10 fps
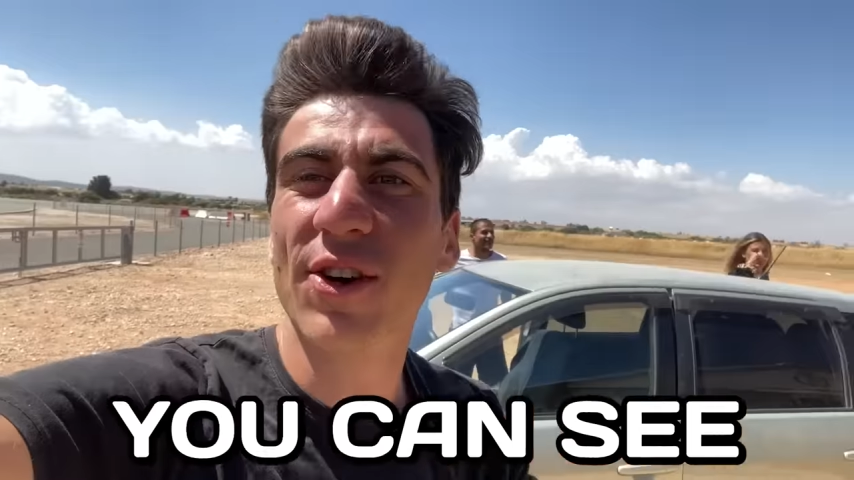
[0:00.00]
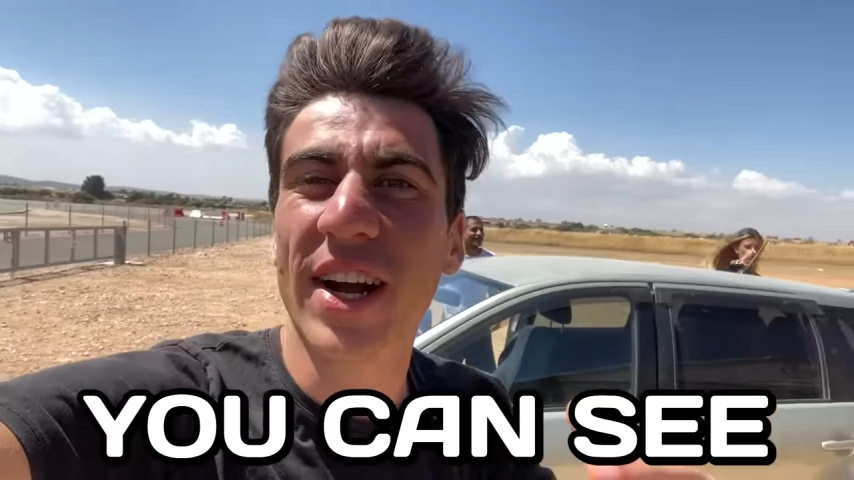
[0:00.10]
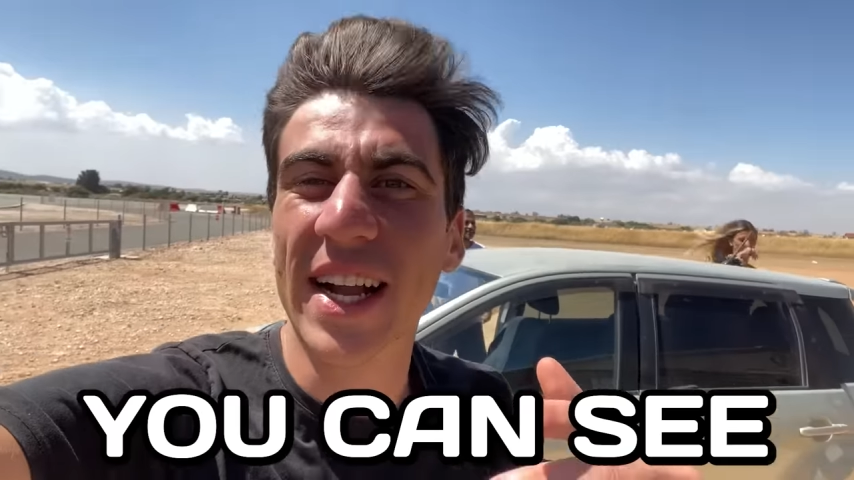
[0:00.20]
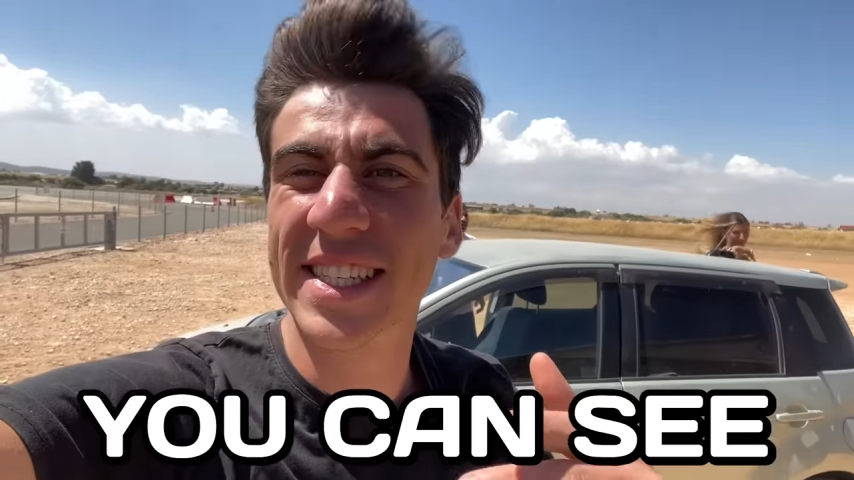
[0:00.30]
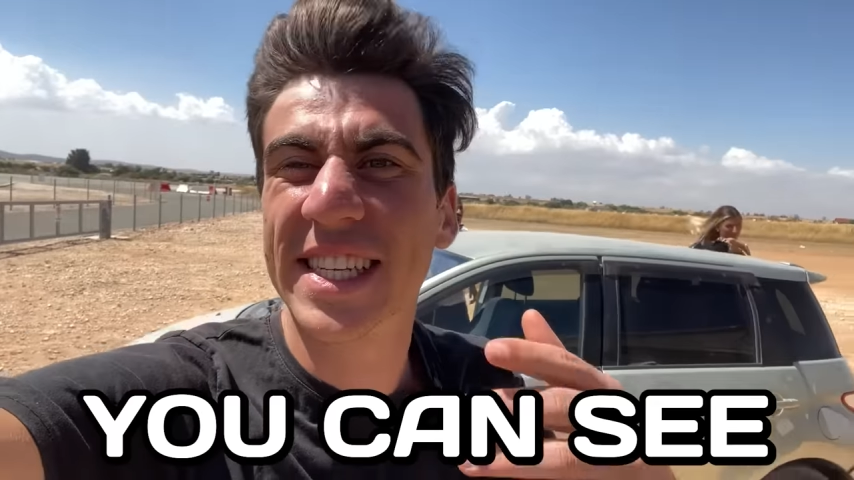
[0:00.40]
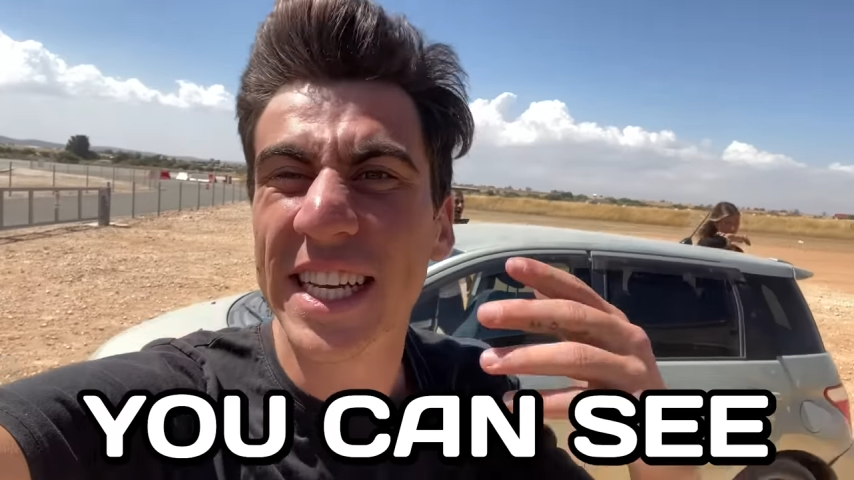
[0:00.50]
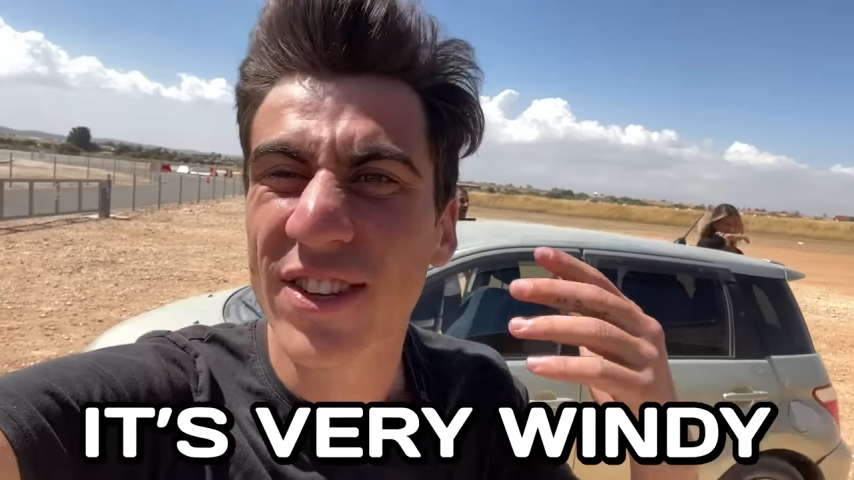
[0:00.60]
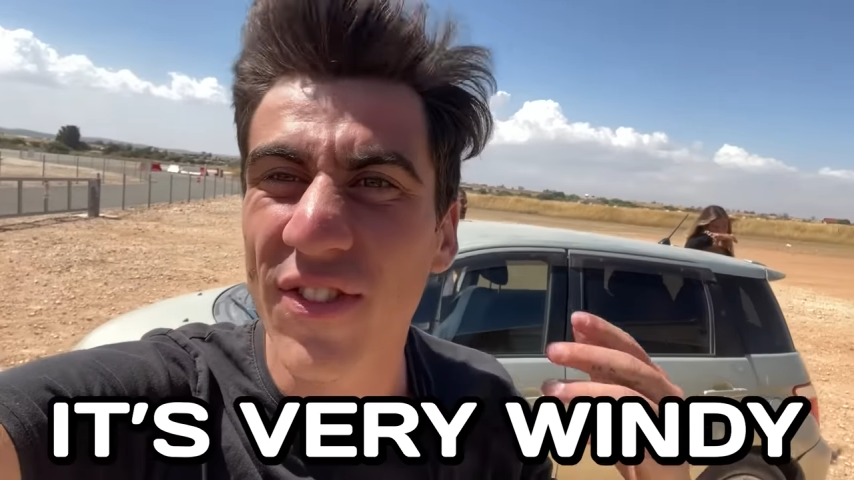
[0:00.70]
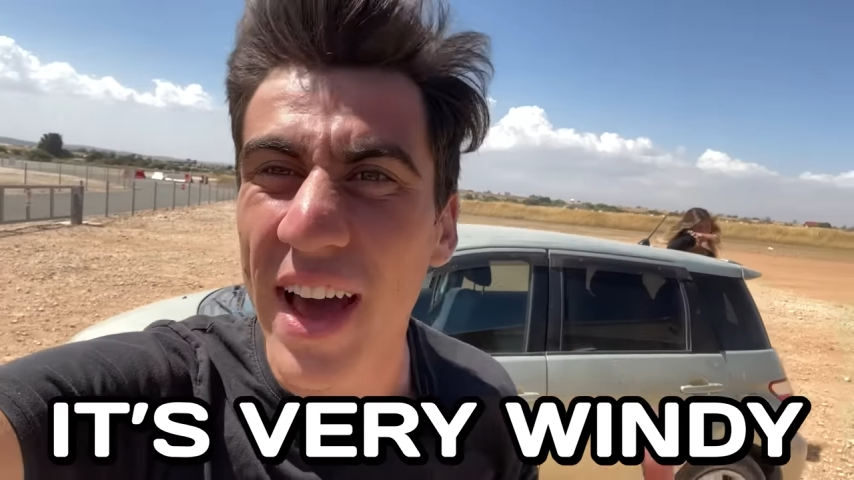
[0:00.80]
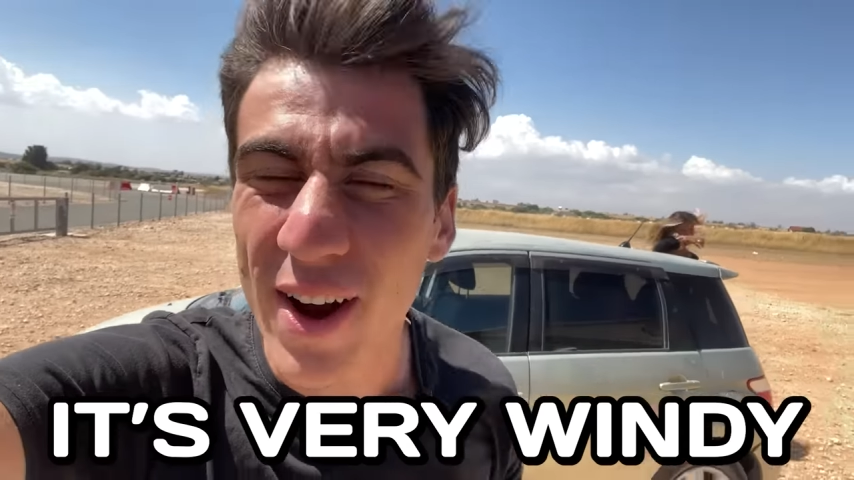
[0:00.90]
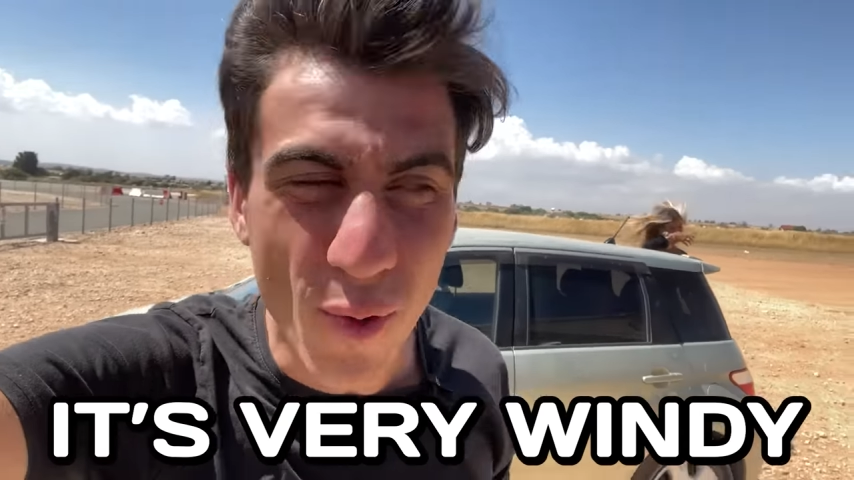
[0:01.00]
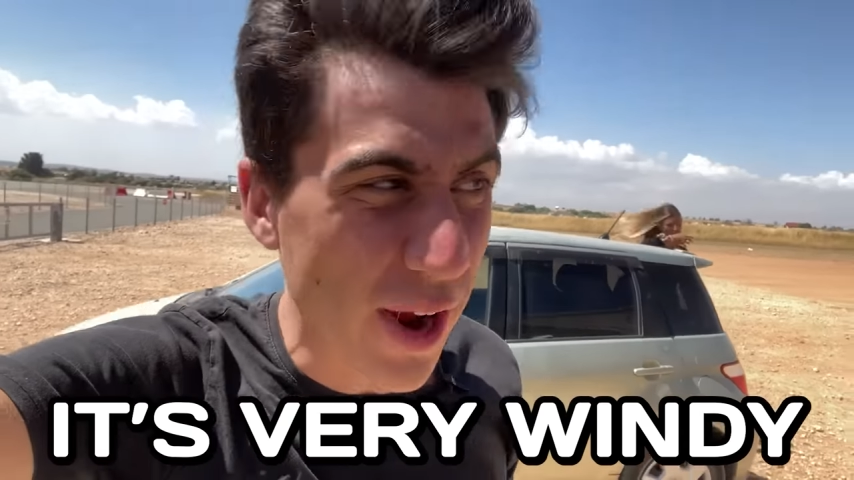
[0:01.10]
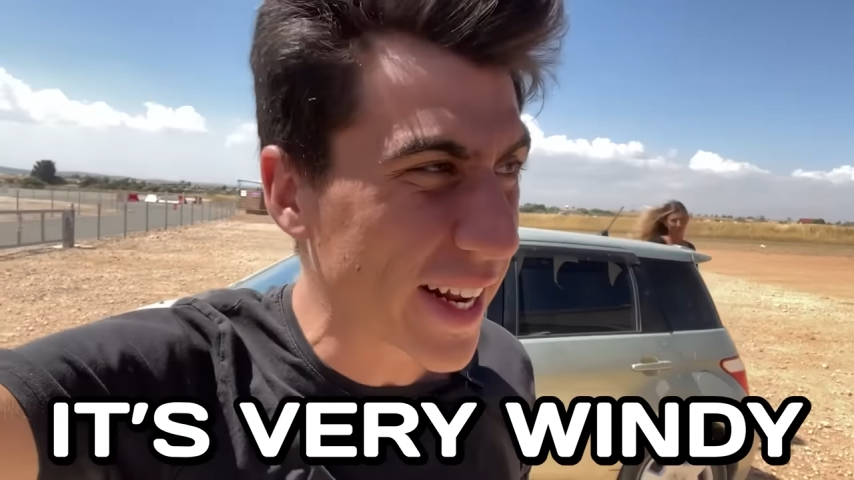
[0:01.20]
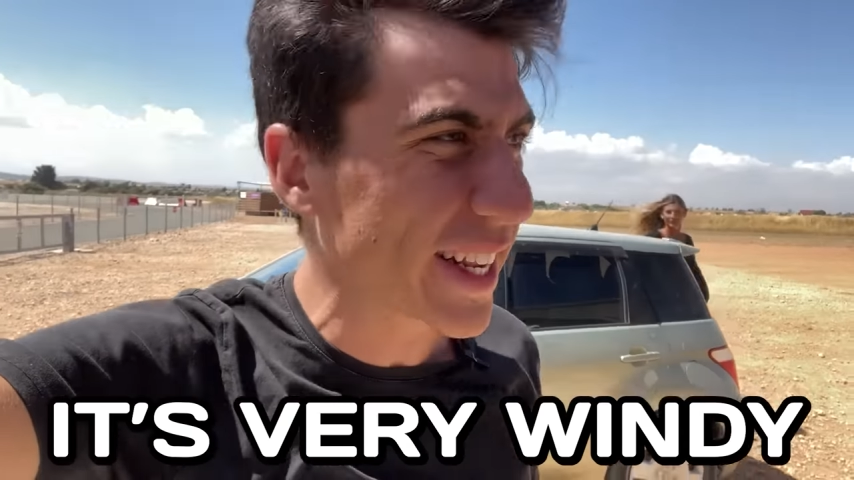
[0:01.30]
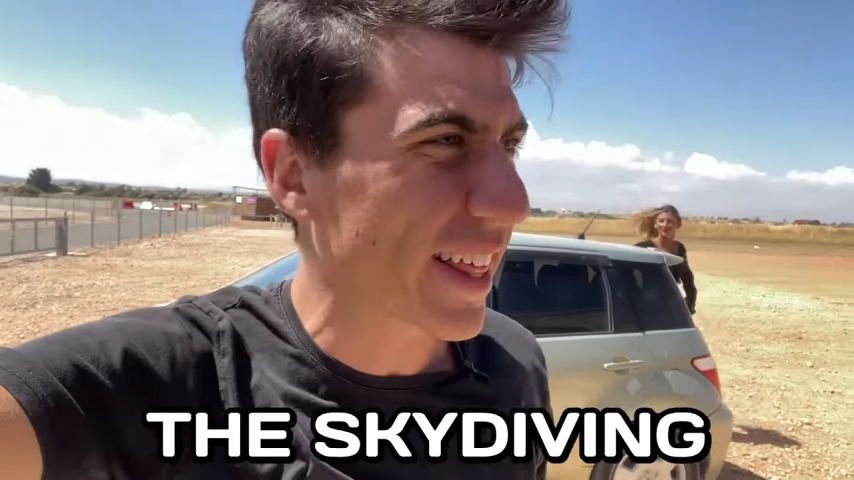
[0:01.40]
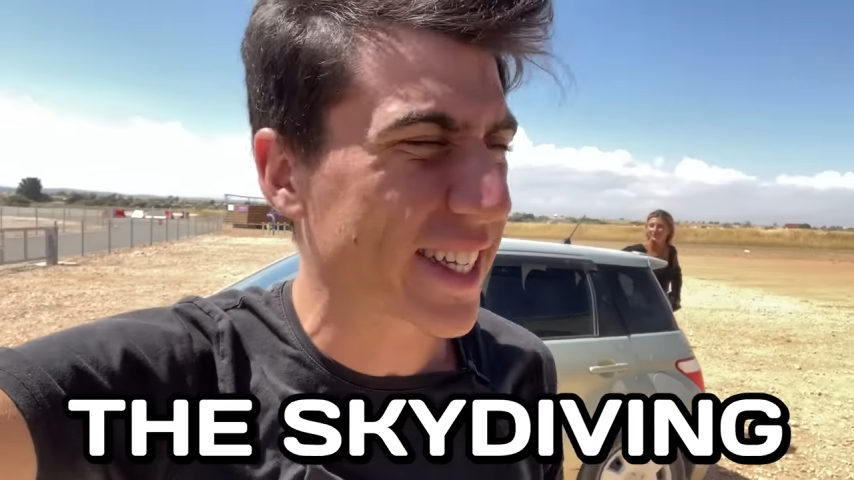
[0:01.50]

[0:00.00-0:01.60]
You can see it's very windy.